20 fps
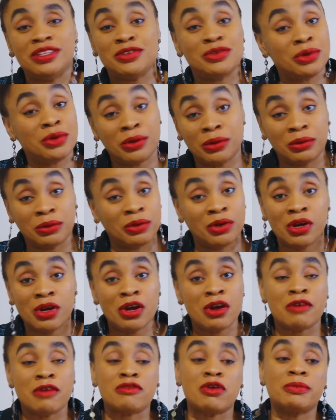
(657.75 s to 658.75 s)
No,
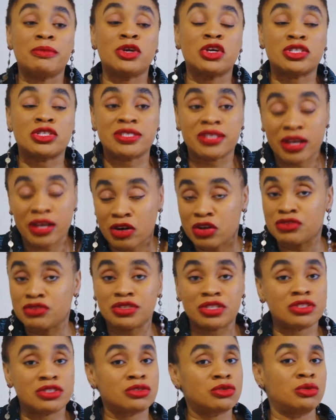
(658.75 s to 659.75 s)
from your
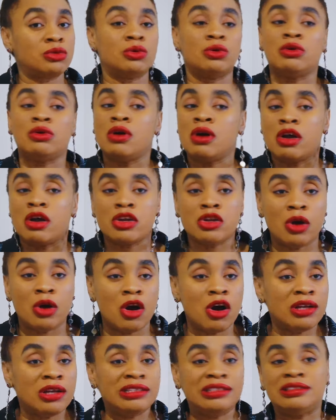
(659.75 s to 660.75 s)
secondary school, your
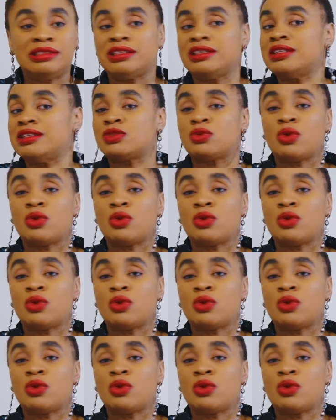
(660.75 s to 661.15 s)
holidays,